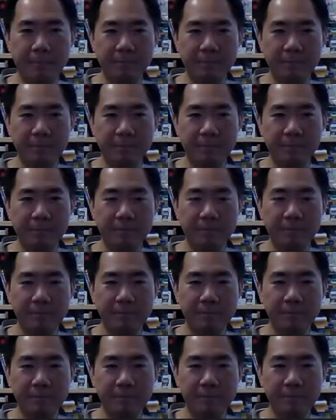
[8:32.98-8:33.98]

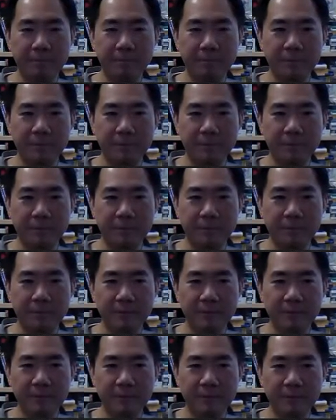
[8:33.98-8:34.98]

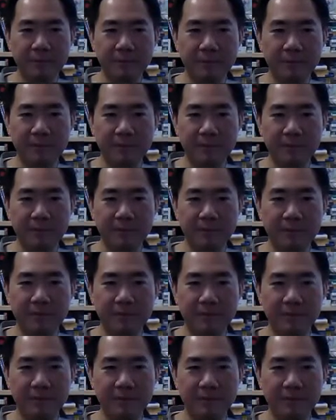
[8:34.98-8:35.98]

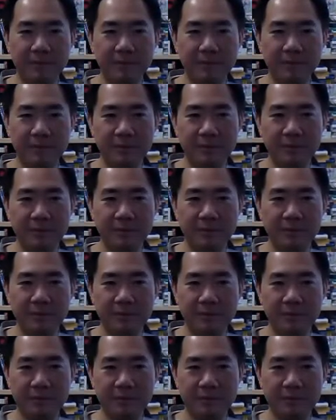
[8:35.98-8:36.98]

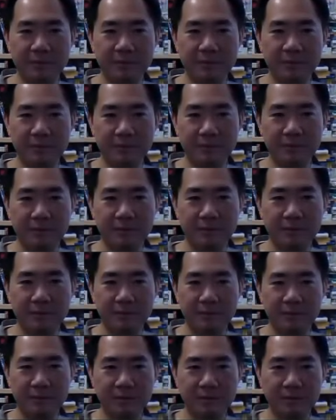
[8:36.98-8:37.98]

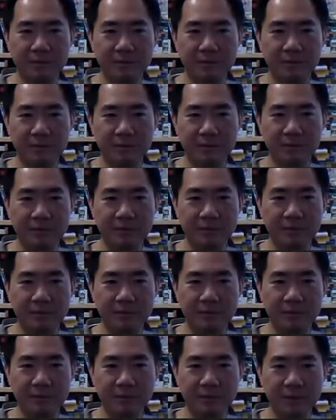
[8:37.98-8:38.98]

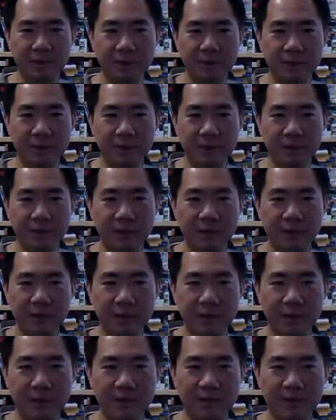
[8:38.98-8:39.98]

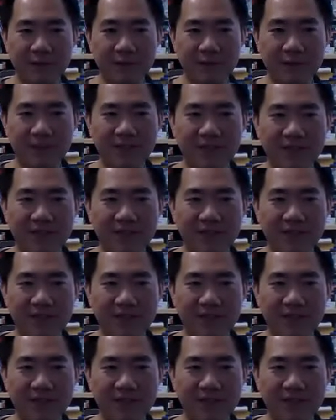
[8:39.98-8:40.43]
[no speech]